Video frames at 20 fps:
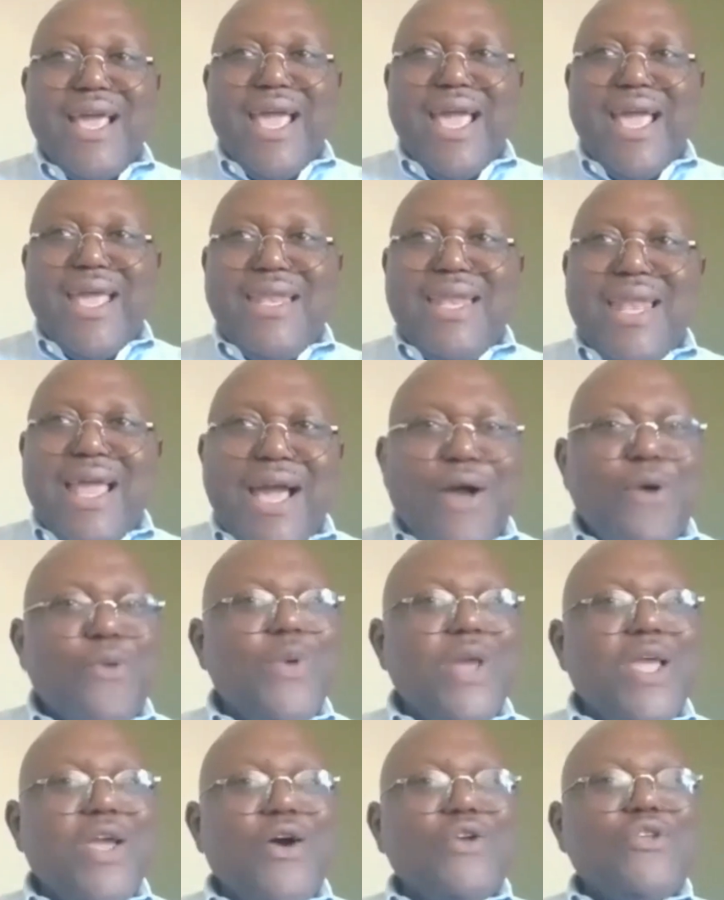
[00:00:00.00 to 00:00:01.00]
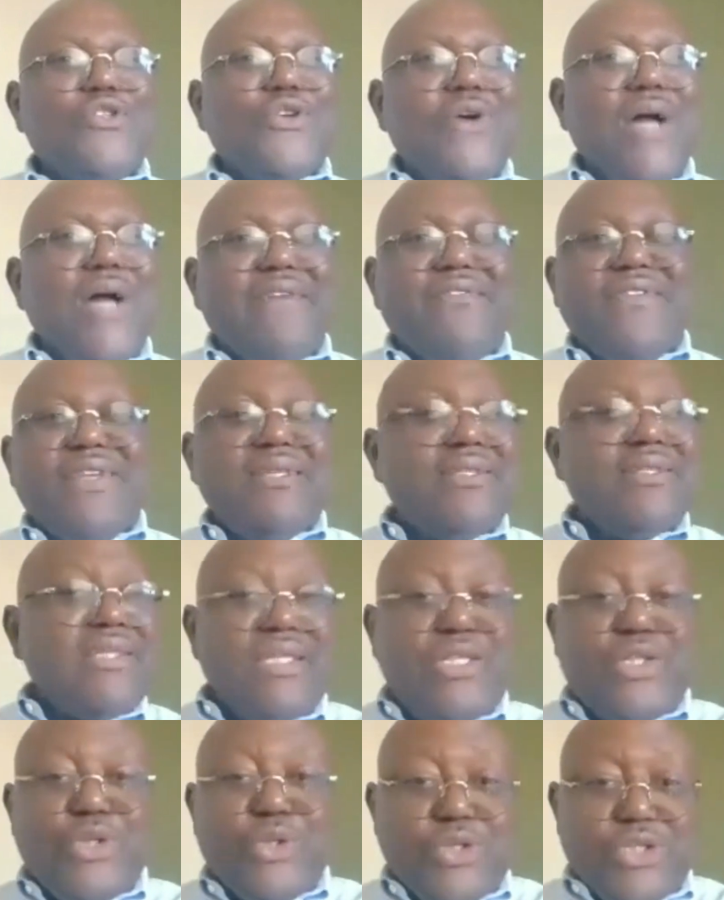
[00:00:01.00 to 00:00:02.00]
and now we also have
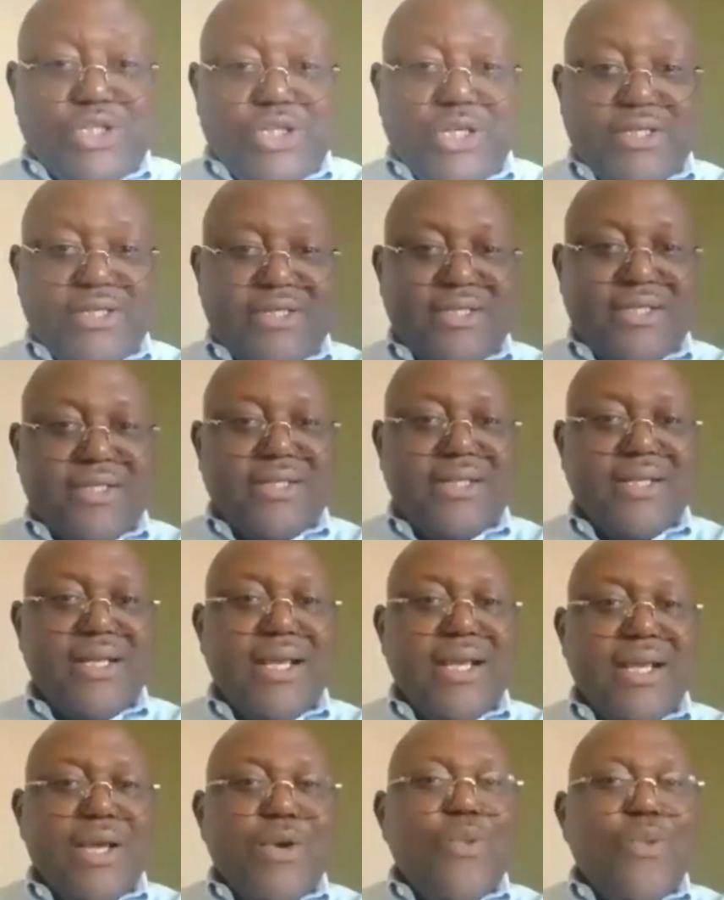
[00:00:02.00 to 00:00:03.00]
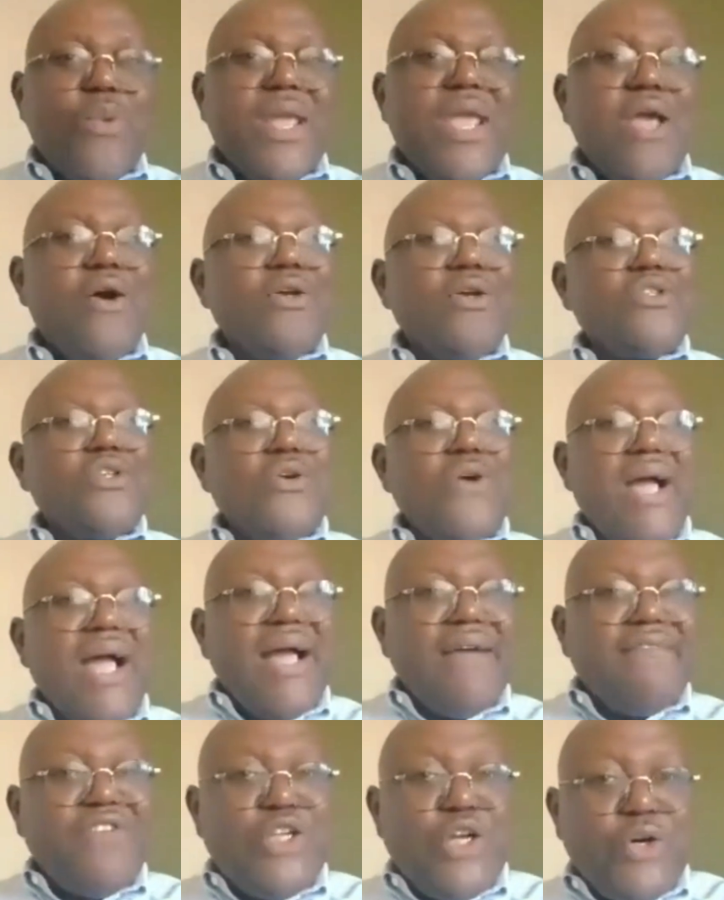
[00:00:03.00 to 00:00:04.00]
institutions. We also
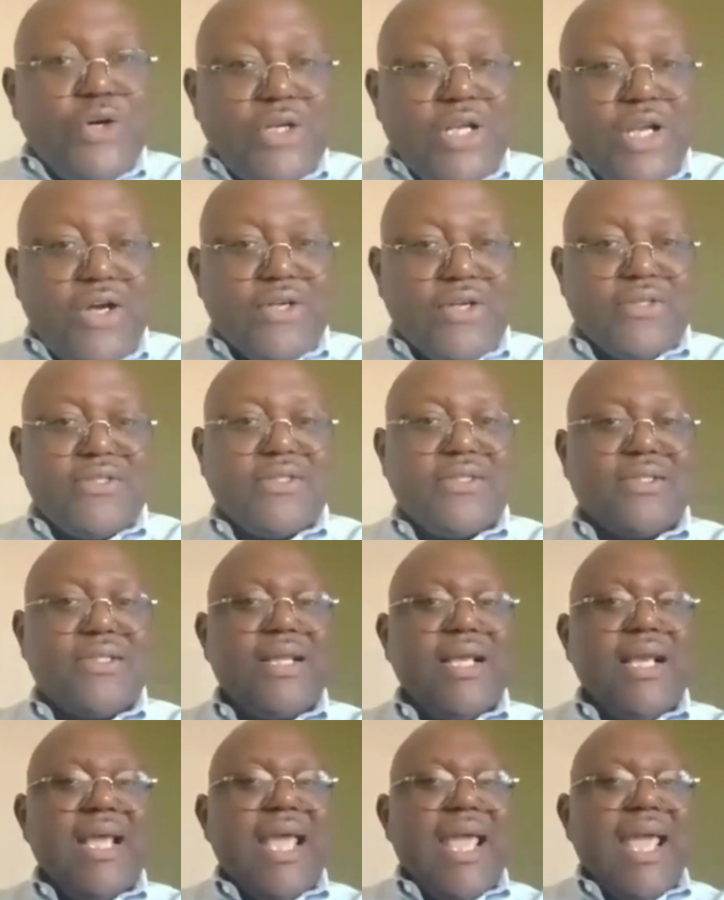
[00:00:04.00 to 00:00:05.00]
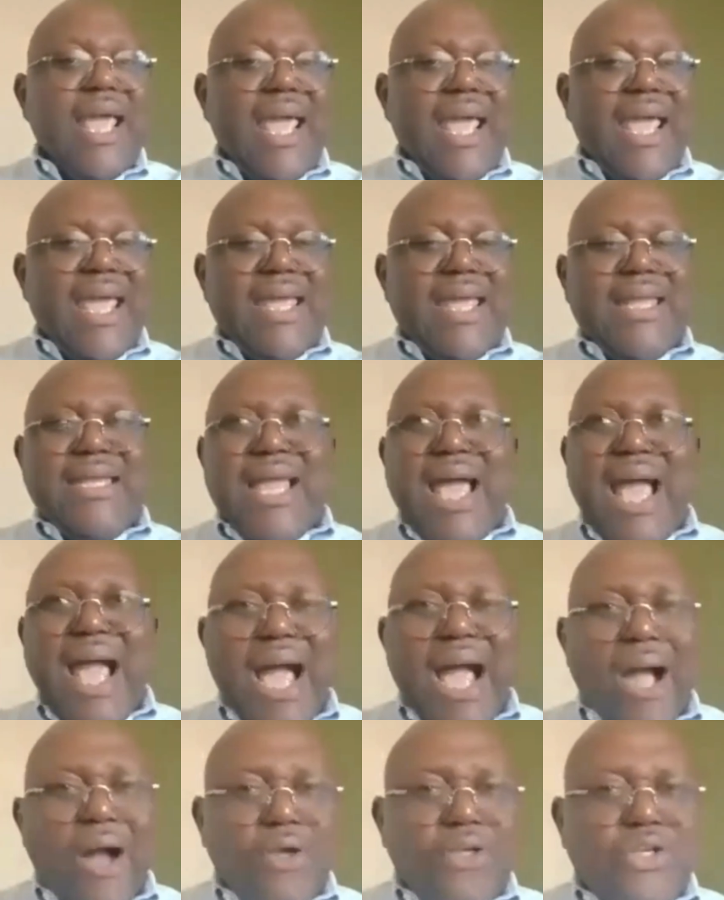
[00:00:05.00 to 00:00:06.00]
have donors. And
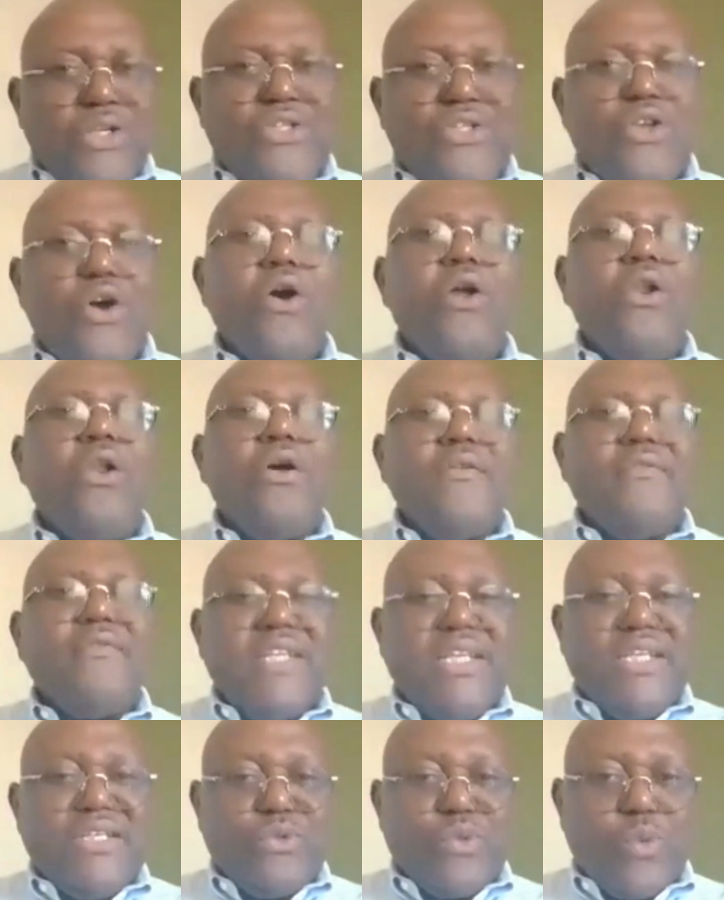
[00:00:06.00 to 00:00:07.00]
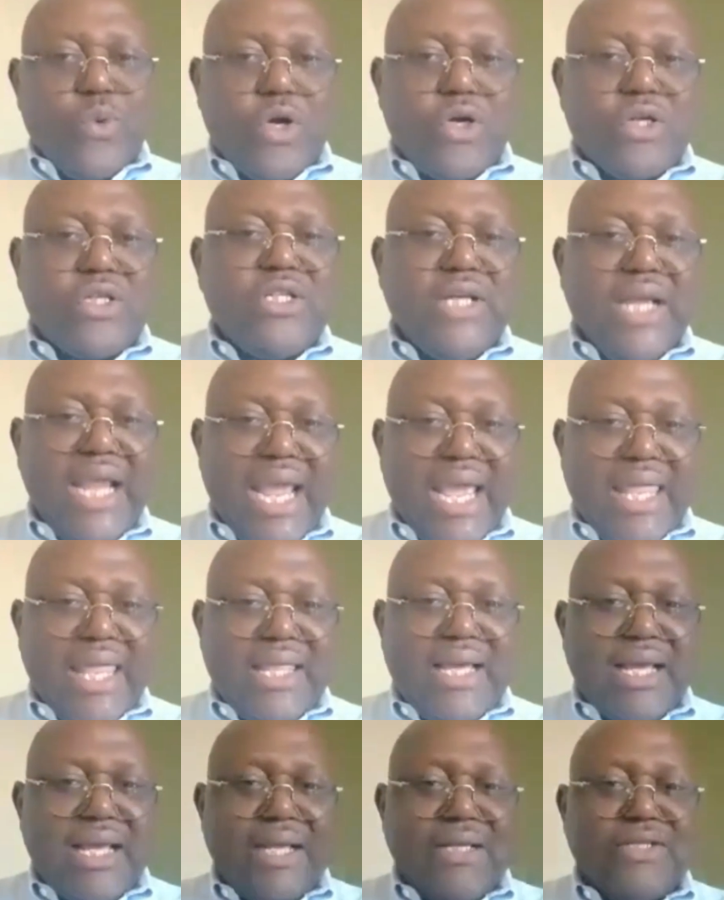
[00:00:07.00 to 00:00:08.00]
how does all of this work
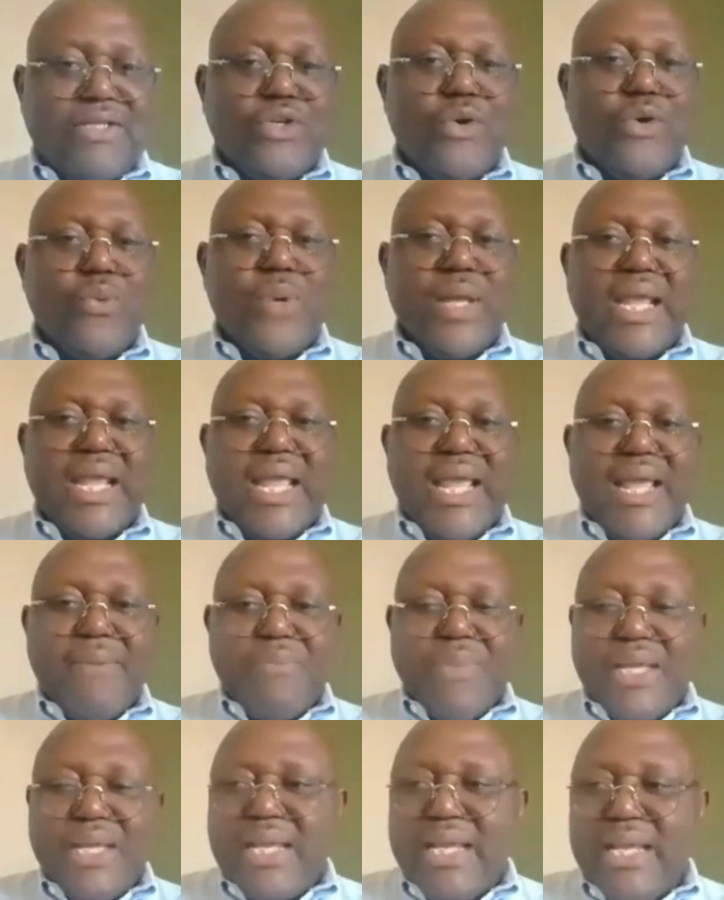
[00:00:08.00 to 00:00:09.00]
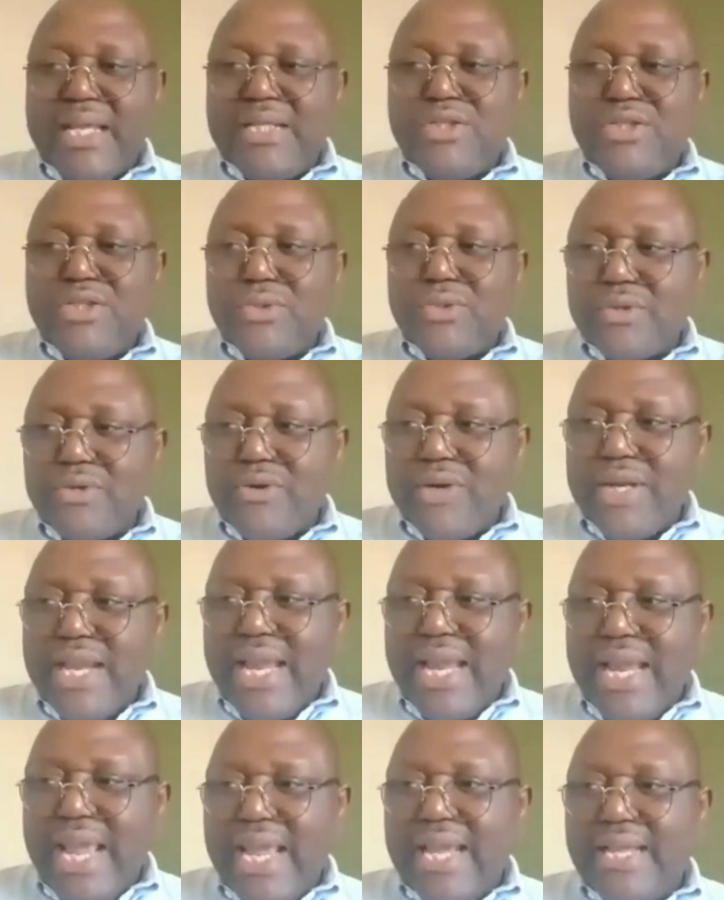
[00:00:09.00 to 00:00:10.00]
together so we can begin to
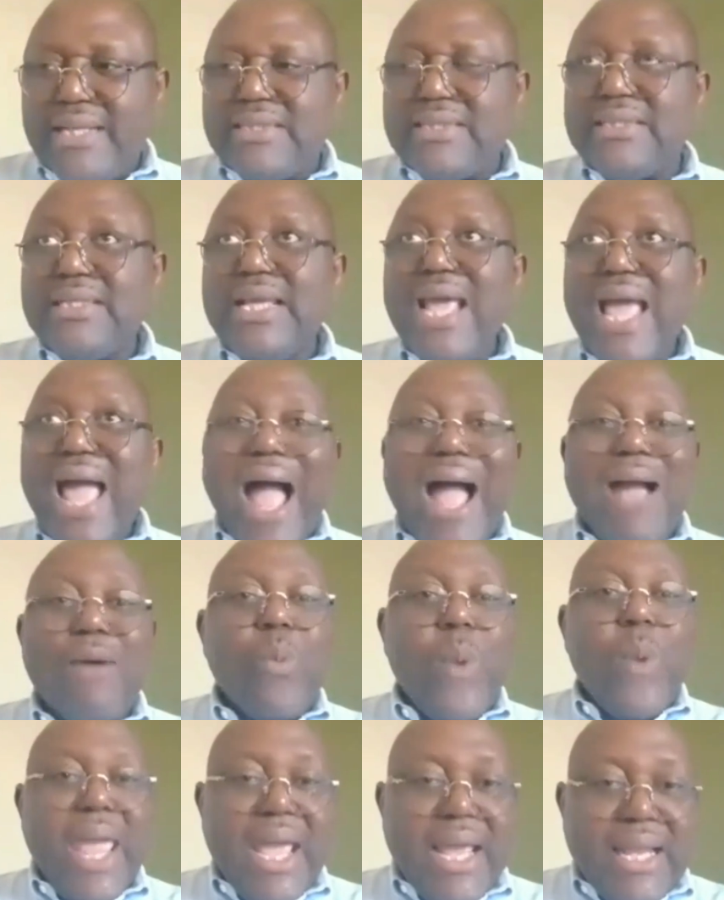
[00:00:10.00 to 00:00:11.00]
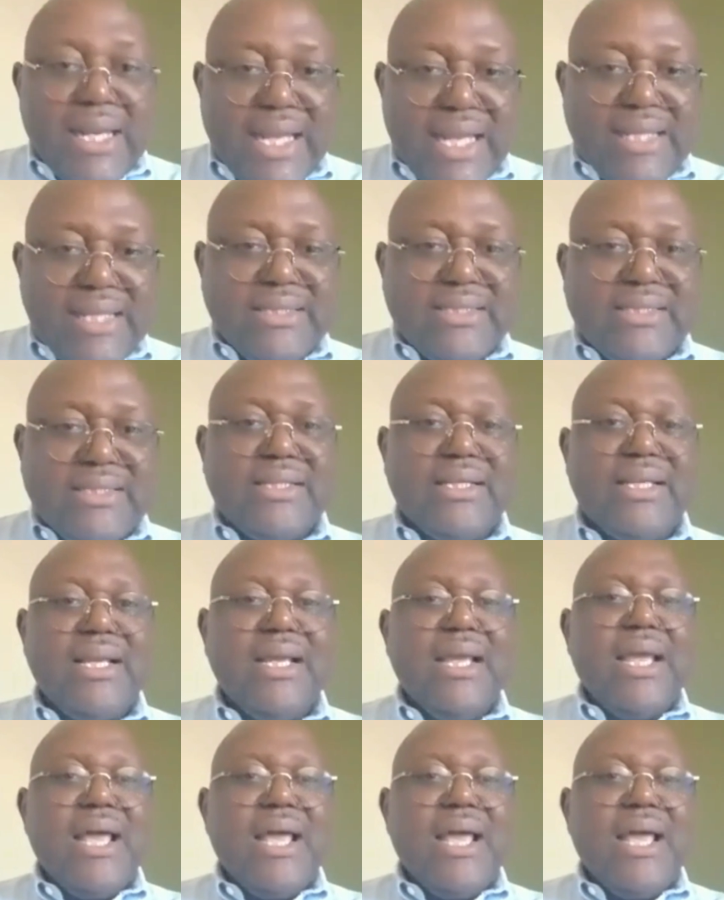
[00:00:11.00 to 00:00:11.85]
create awareness